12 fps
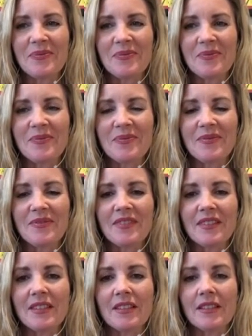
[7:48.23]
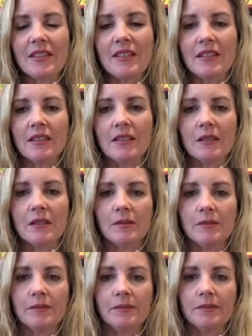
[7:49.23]

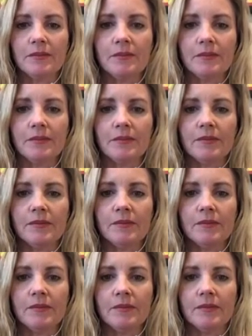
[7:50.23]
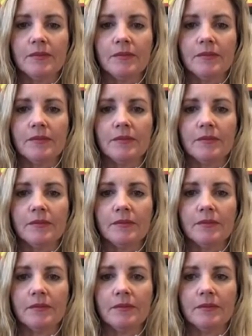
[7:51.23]

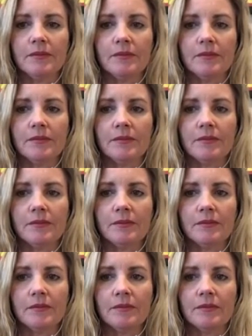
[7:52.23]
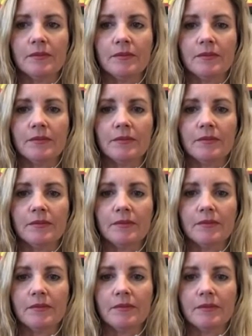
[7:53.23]

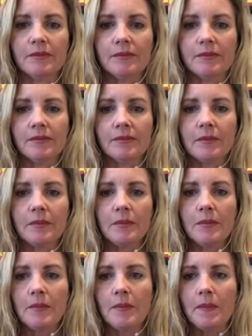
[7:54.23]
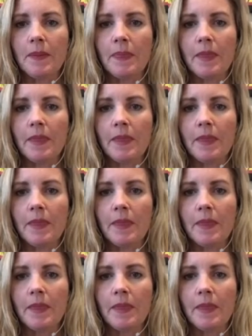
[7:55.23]
(silent)